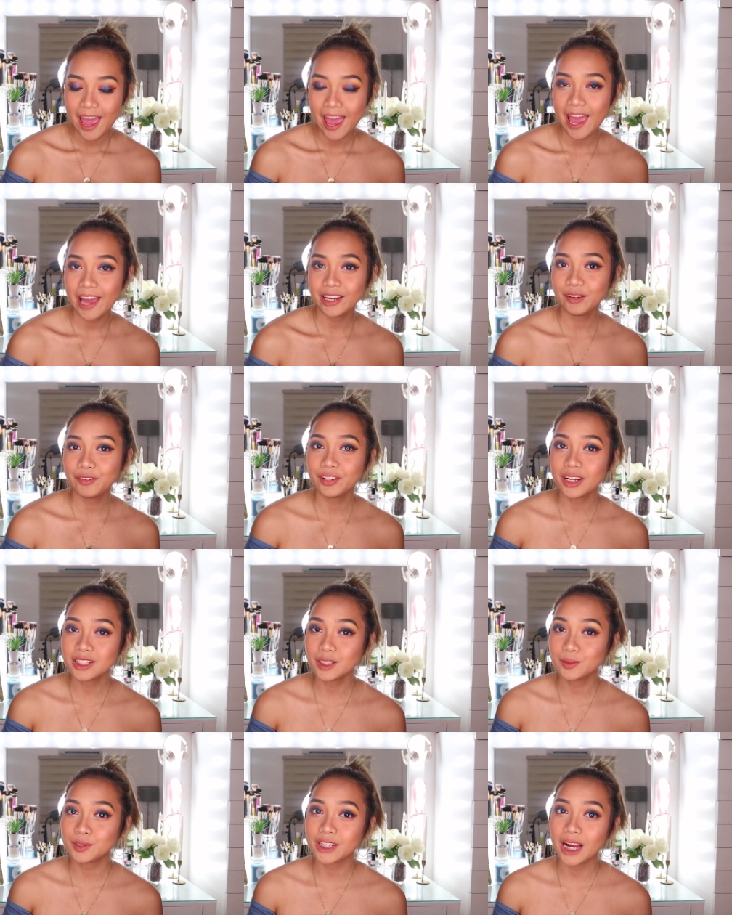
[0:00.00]
And if you're not
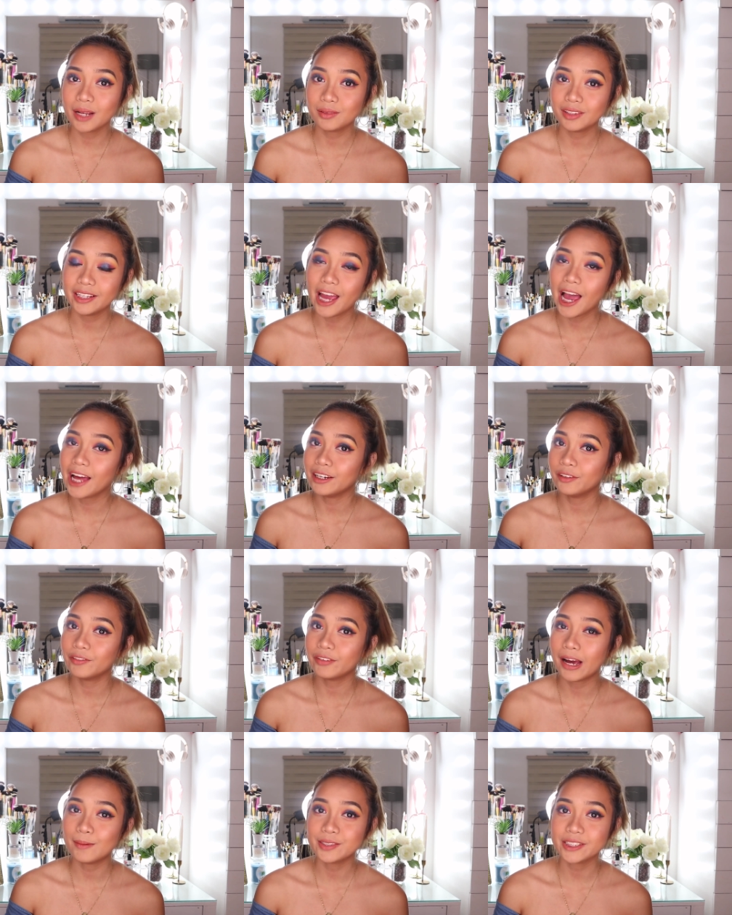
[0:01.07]
subscribed to the Anin
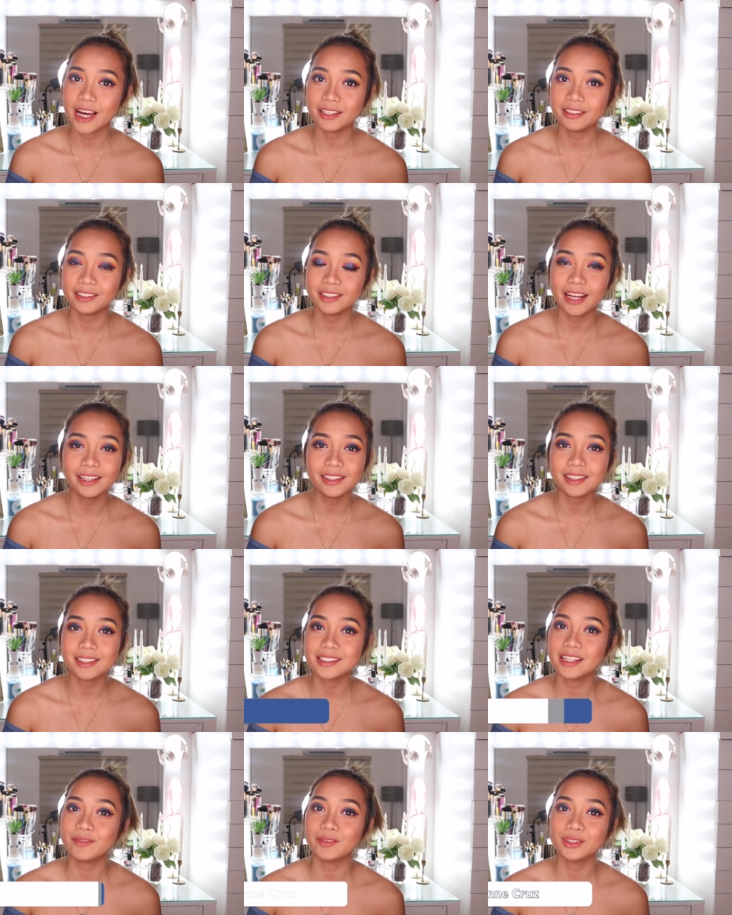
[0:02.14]
Fam channel yet, it is
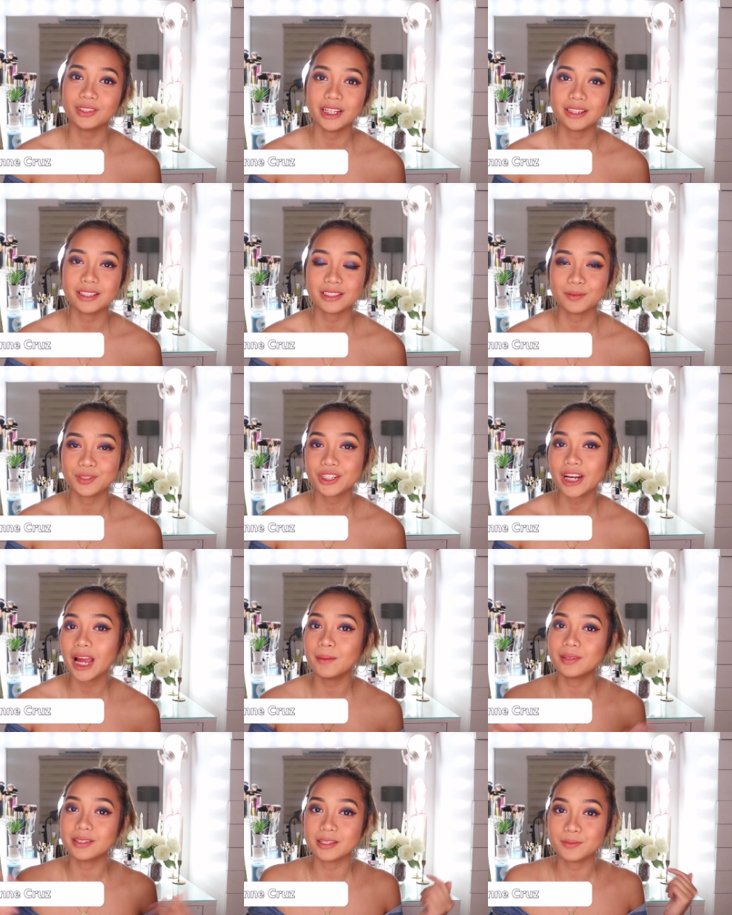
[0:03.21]
never too late to
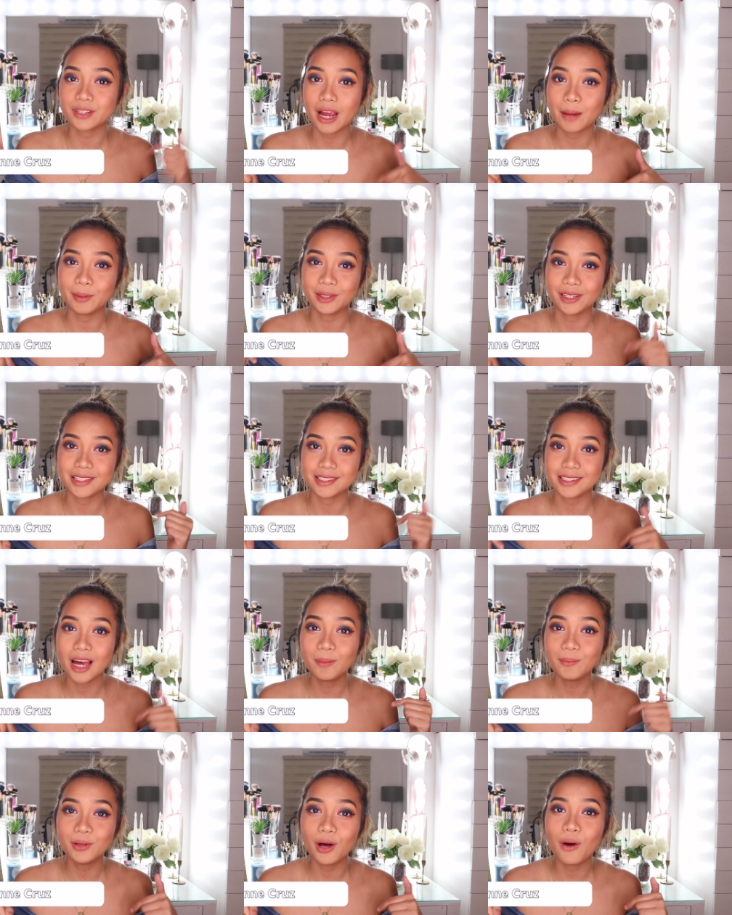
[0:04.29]
subscribe. The subscribe button is
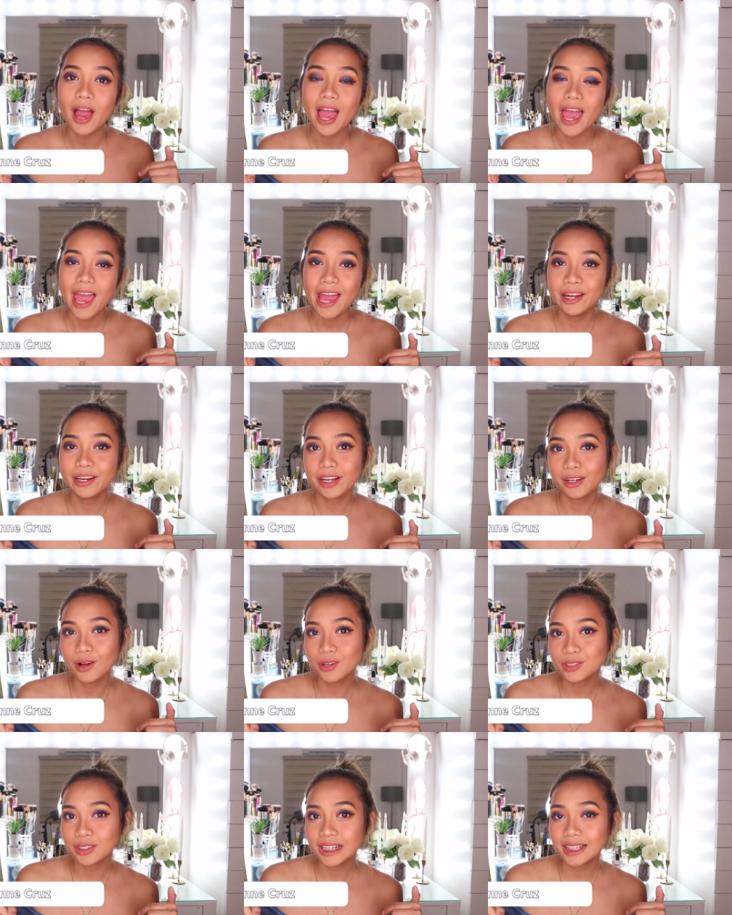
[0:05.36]
down below. And you can
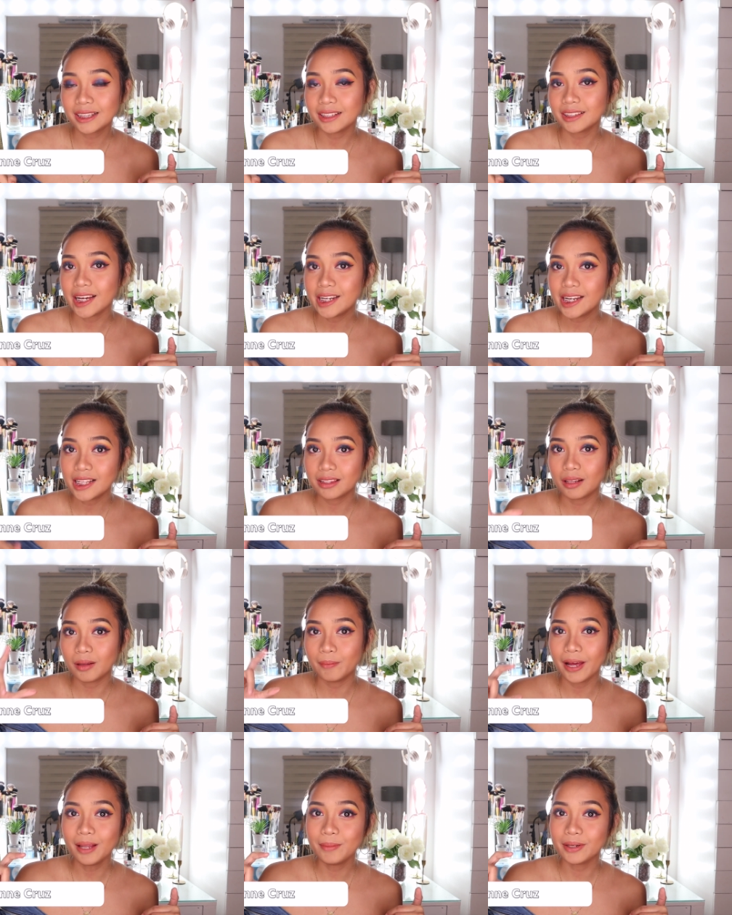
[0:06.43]
also click the tiny little
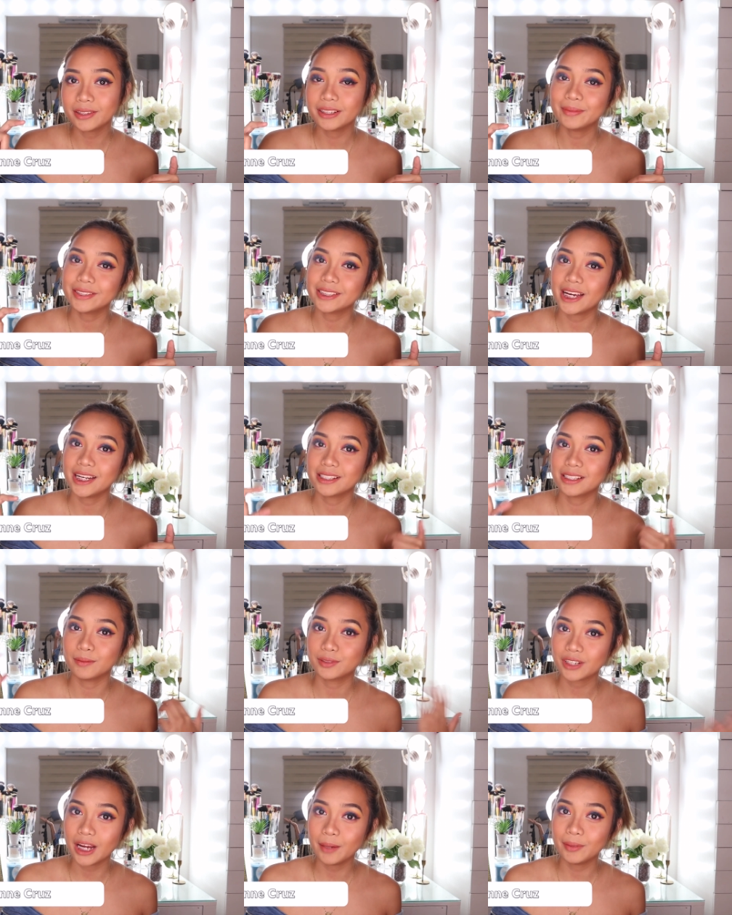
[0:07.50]
bell button beside the
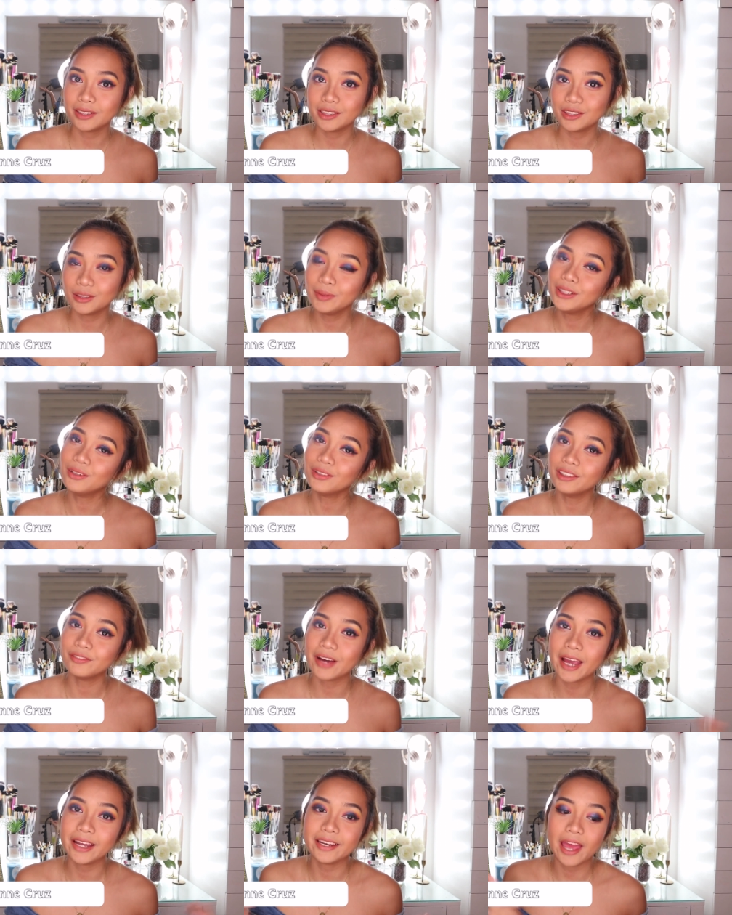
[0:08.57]
subscribe button to be
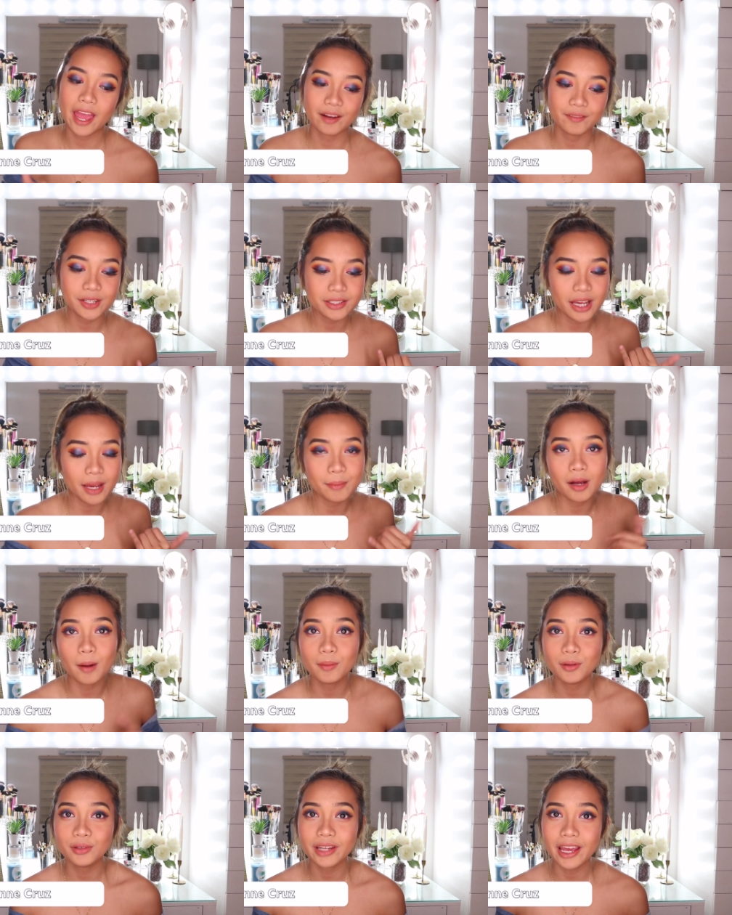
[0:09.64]
notified every time I
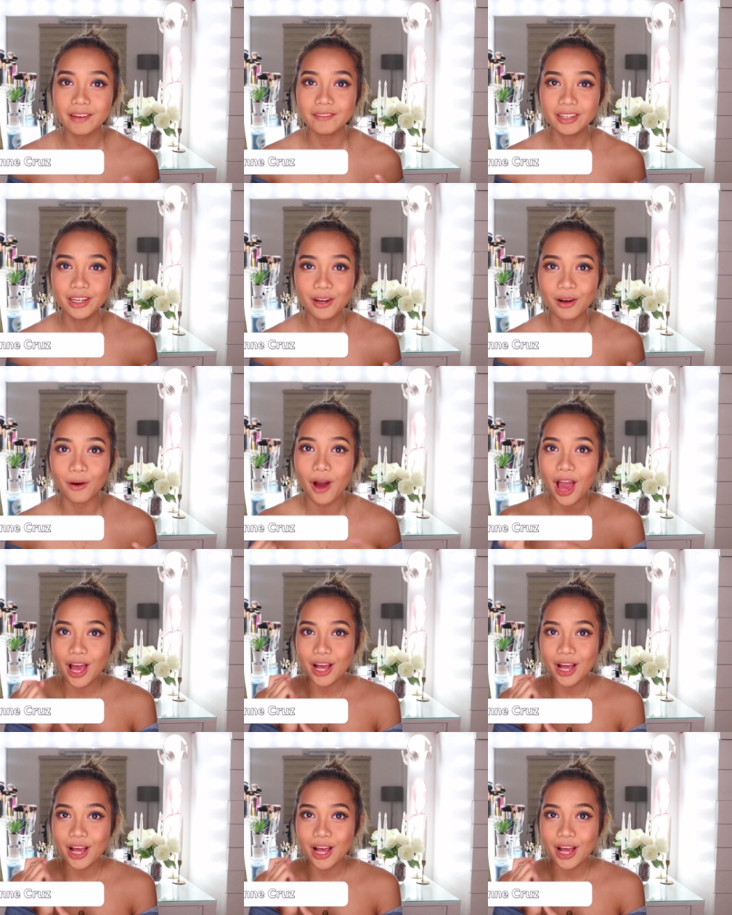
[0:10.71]
upload a video.